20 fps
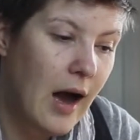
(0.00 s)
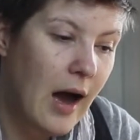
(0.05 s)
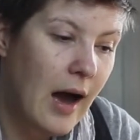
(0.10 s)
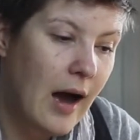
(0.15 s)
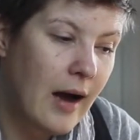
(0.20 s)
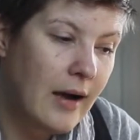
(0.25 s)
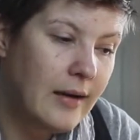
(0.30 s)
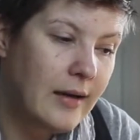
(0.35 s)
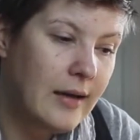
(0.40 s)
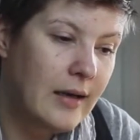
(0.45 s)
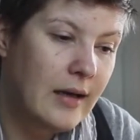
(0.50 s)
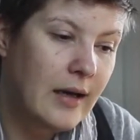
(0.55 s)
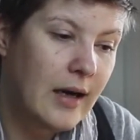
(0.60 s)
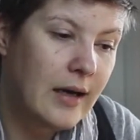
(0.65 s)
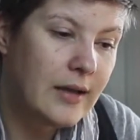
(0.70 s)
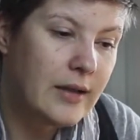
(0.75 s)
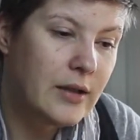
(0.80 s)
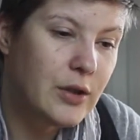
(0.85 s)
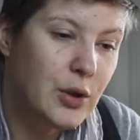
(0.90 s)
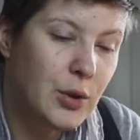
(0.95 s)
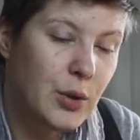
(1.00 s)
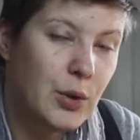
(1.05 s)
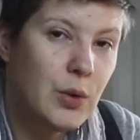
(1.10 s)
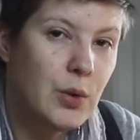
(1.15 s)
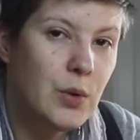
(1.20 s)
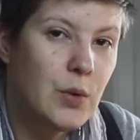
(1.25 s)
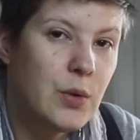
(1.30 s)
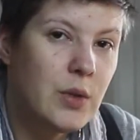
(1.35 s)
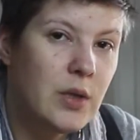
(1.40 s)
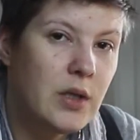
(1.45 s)
I like to
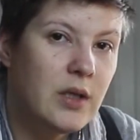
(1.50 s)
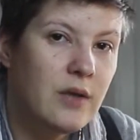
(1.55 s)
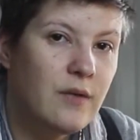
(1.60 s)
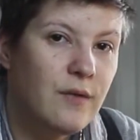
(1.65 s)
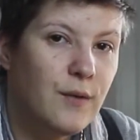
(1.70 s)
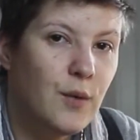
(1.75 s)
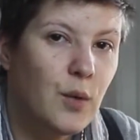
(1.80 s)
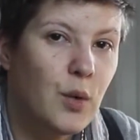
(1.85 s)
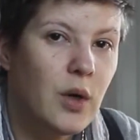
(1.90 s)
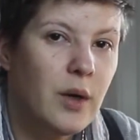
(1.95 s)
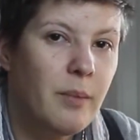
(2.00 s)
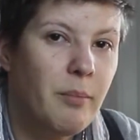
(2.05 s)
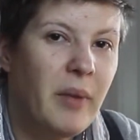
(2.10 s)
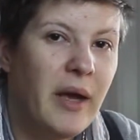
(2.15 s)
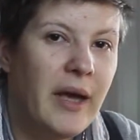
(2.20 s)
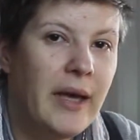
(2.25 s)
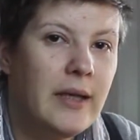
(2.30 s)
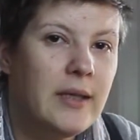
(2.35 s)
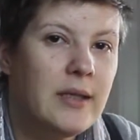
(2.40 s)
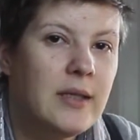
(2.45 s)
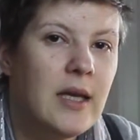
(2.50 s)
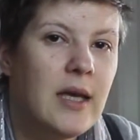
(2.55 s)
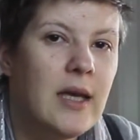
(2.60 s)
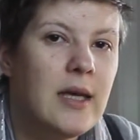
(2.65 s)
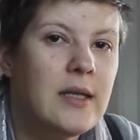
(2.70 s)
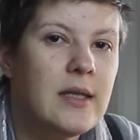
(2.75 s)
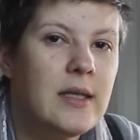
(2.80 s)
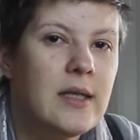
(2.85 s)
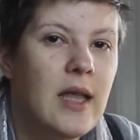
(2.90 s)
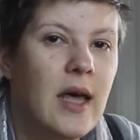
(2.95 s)
use it for
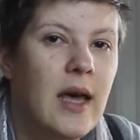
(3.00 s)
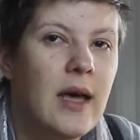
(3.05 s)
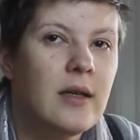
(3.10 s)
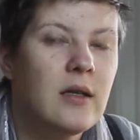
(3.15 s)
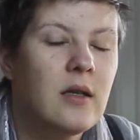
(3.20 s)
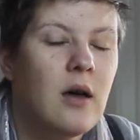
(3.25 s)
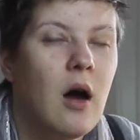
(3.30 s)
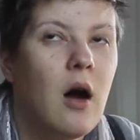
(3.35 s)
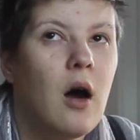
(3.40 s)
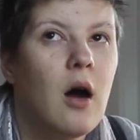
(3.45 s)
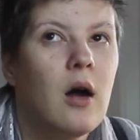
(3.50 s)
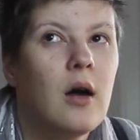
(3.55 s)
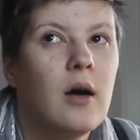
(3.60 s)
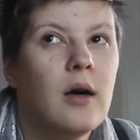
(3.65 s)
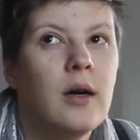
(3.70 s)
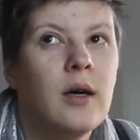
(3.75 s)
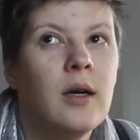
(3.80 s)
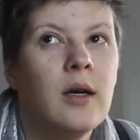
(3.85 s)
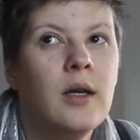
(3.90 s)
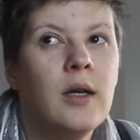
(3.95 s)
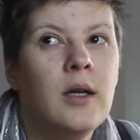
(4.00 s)
paintings that are,